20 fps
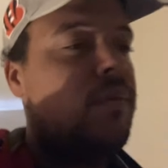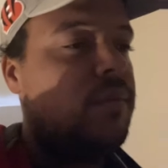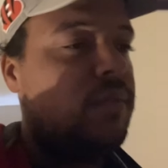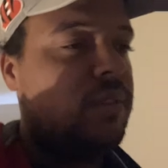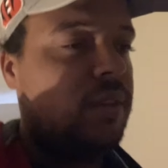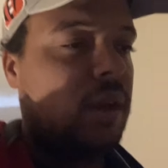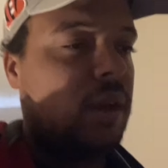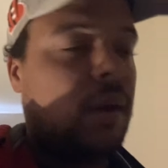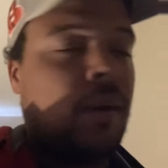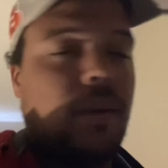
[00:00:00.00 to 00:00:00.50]

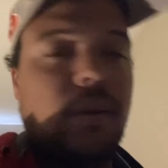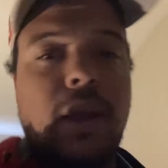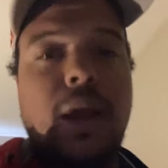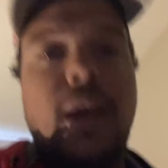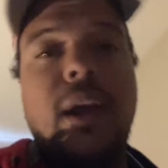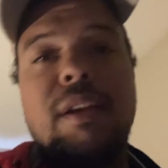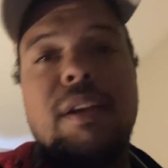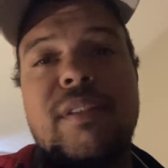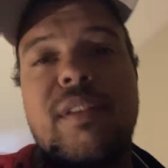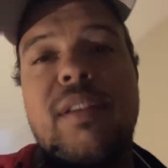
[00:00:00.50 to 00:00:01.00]
So,
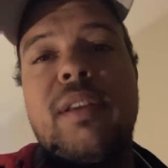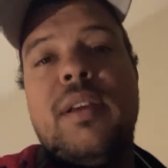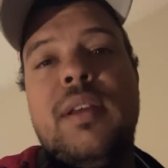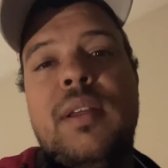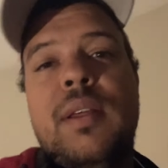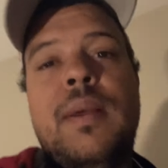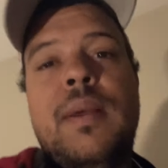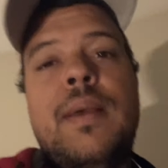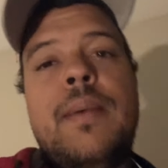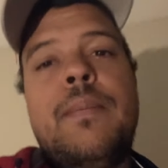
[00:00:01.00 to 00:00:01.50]
guys,
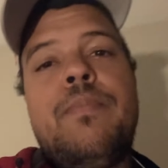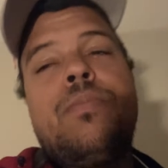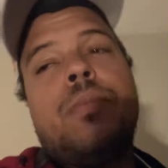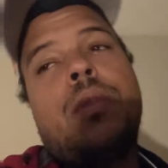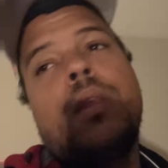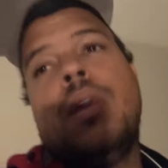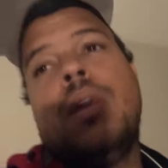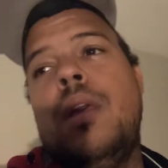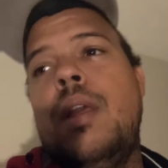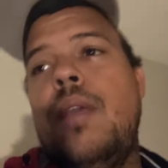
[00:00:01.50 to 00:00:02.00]

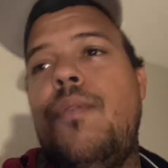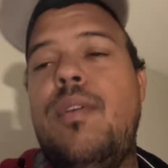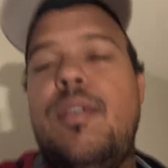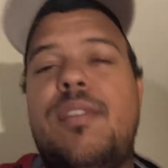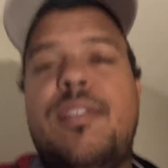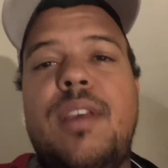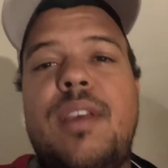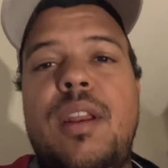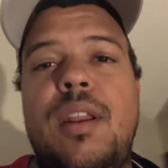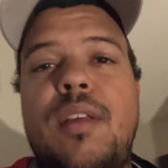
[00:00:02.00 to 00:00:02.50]
if you're
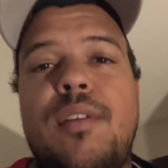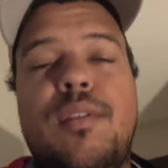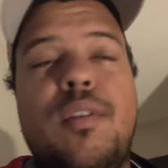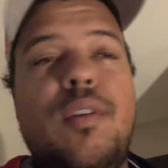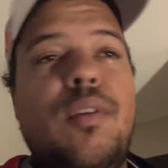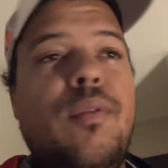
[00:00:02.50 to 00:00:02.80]
seeing this new